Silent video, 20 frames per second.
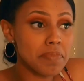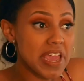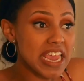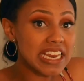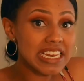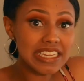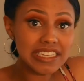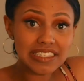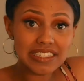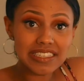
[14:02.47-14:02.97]

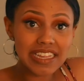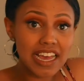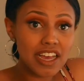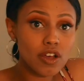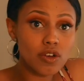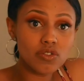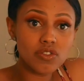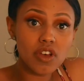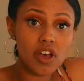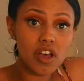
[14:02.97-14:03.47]
maintenance that
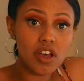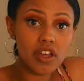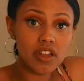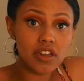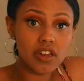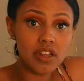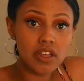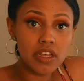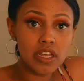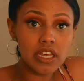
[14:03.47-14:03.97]
goes
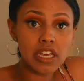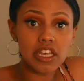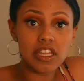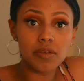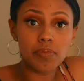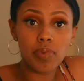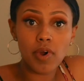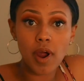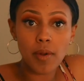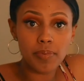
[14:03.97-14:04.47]
on in the
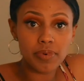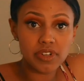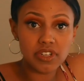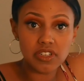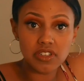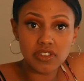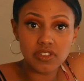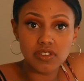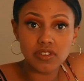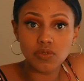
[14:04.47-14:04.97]

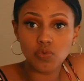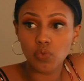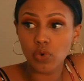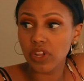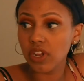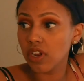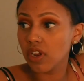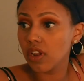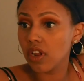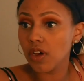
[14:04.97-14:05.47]
properties
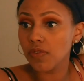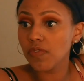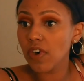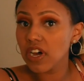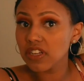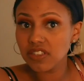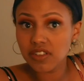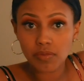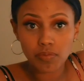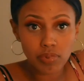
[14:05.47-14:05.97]
when a
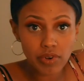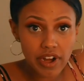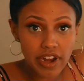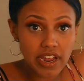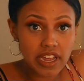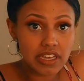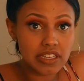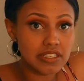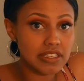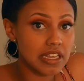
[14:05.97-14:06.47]
faucet
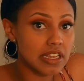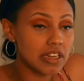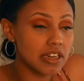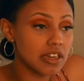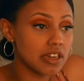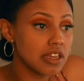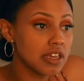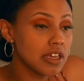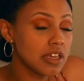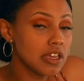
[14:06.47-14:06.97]
breaks
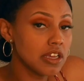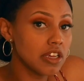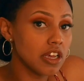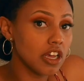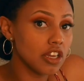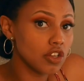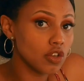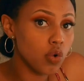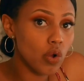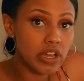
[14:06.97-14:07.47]
and
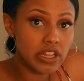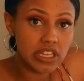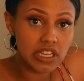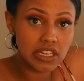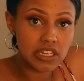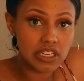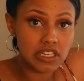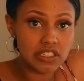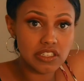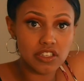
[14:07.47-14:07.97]
a
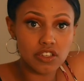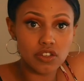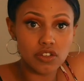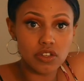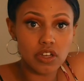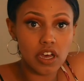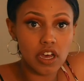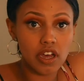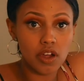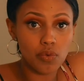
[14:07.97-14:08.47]
toilet needs
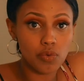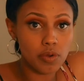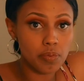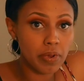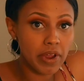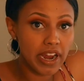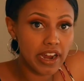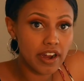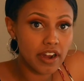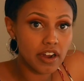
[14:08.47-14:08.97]

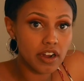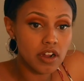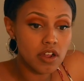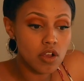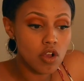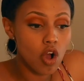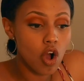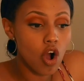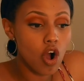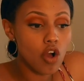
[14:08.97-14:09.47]
repair.
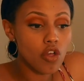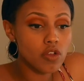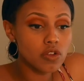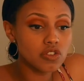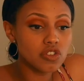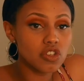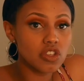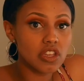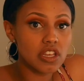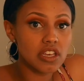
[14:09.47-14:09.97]
All
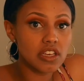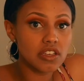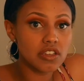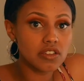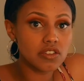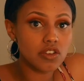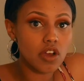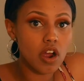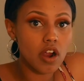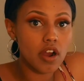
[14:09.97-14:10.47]
those
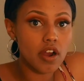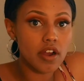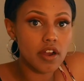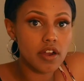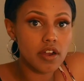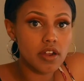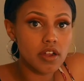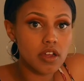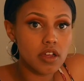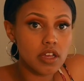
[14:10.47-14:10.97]
things
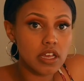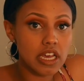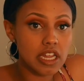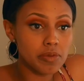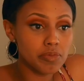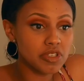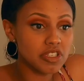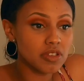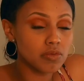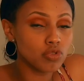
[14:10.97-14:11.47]
are going to
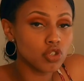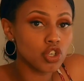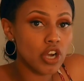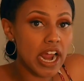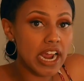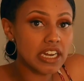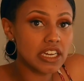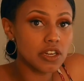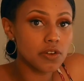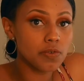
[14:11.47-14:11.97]
be
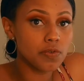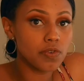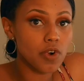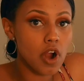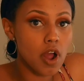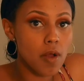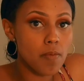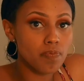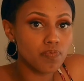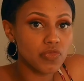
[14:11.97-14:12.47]
subtracted
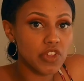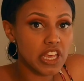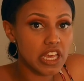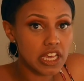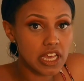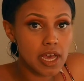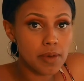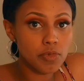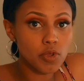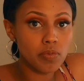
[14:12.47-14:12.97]
from the
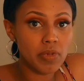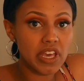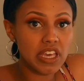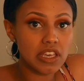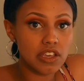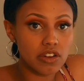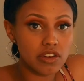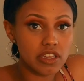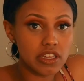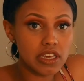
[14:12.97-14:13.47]
income you make
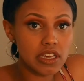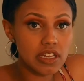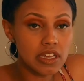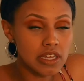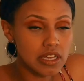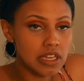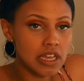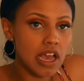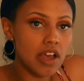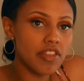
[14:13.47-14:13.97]
yearly,
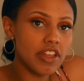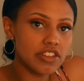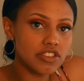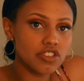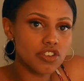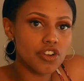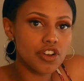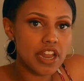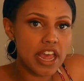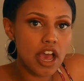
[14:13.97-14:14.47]
and that's
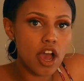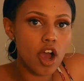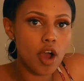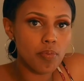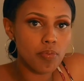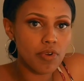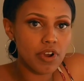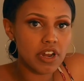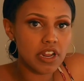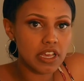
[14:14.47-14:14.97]
your net
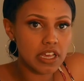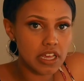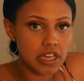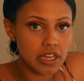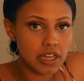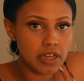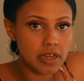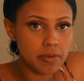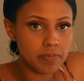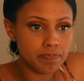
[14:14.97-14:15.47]
operating
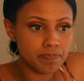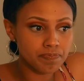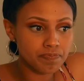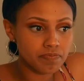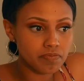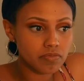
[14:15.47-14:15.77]
income.